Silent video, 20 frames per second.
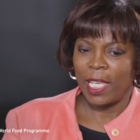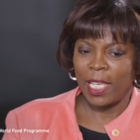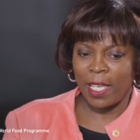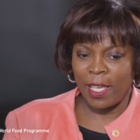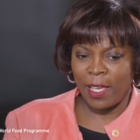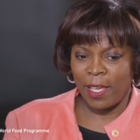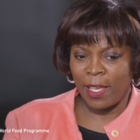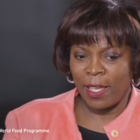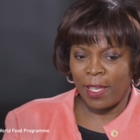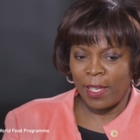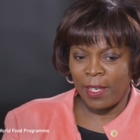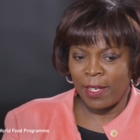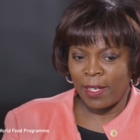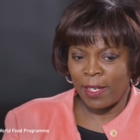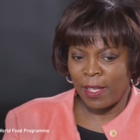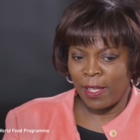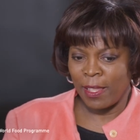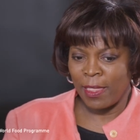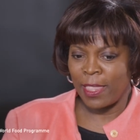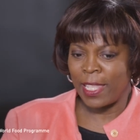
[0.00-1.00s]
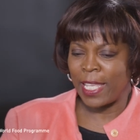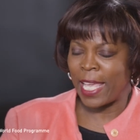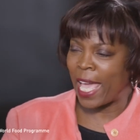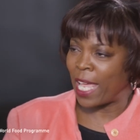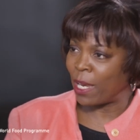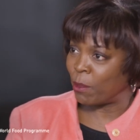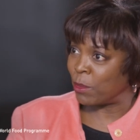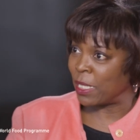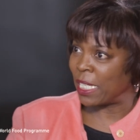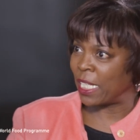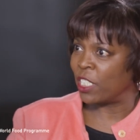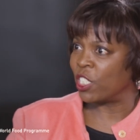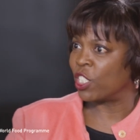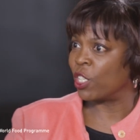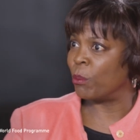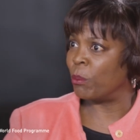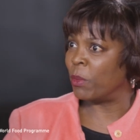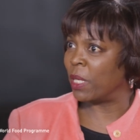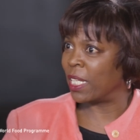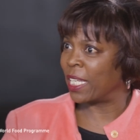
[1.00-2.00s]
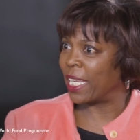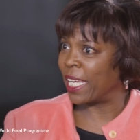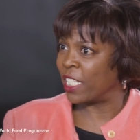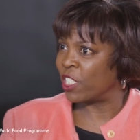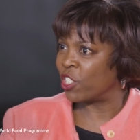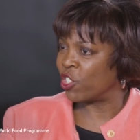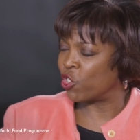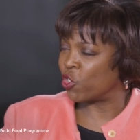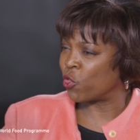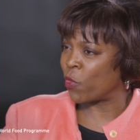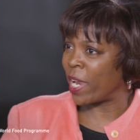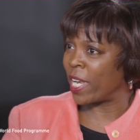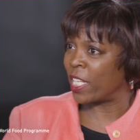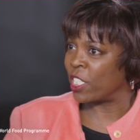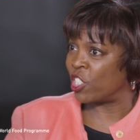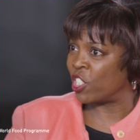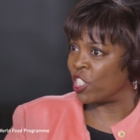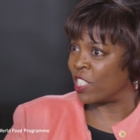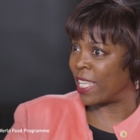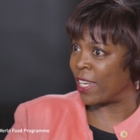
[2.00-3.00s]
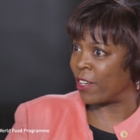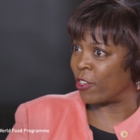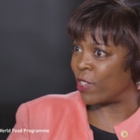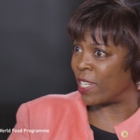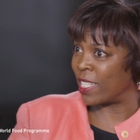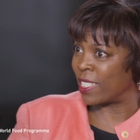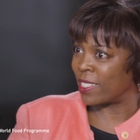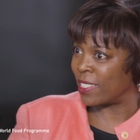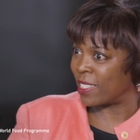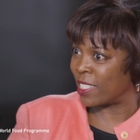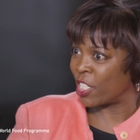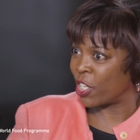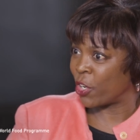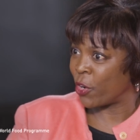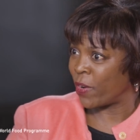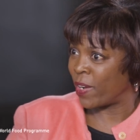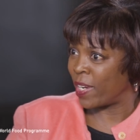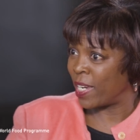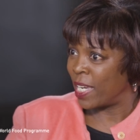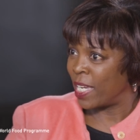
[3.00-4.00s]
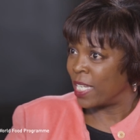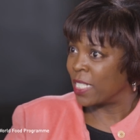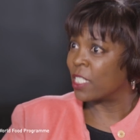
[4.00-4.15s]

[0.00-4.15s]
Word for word: in the adaptation and mitigation strategies that are necessary